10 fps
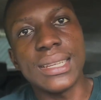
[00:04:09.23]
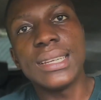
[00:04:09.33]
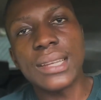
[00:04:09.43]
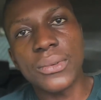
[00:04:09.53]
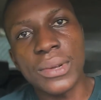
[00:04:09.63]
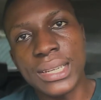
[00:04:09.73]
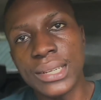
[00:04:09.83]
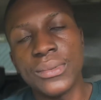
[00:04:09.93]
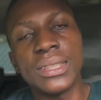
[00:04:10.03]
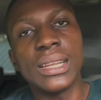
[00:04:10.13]

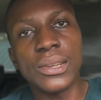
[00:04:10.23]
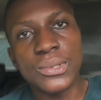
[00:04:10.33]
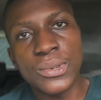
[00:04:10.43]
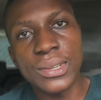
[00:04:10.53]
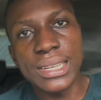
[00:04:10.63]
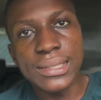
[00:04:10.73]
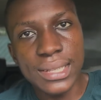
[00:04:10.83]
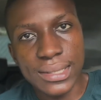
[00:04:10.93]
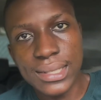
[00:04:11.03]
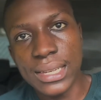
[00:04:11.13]
integrated with electronics
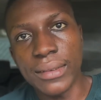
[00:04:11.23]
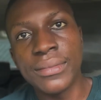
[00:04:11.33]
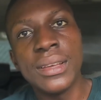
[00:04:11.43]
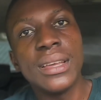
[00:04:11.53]
and stuff,